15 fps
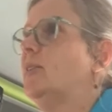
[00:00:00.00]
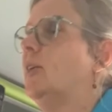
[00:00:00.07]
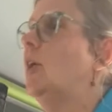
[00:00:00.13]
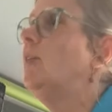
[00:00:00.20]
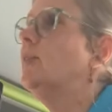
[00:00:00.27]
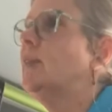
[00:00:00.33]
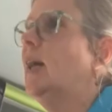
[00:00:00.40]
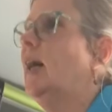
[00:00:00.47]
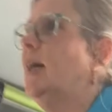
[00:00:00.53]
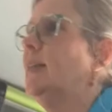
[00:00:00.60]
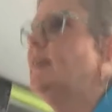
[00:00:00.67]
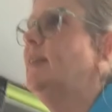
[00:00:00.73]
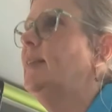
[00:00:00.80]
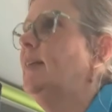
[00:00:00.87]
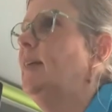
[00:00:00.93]

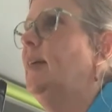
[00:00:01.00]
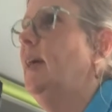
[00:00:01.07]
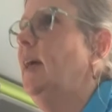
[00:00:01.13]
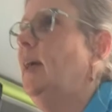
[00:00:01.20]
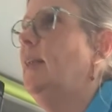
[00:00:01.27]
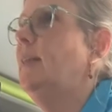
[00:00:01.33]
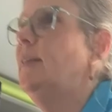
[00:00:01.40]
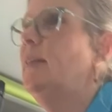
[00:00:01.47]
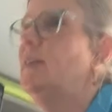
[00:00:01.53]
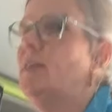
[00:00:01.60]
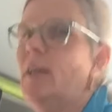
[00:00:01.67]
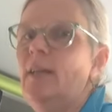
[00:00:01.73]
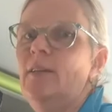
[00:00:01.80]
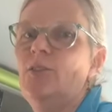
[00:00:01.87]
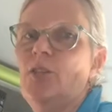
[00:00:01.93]
soft-hearted and
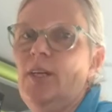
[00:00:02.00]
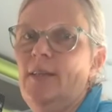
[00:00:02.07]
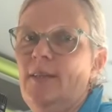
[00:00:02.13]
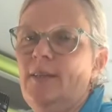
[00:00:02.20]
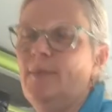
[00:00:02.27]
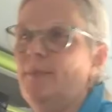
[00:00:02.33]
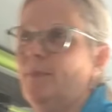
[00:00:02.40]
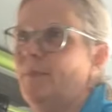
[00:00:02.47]
intelligent.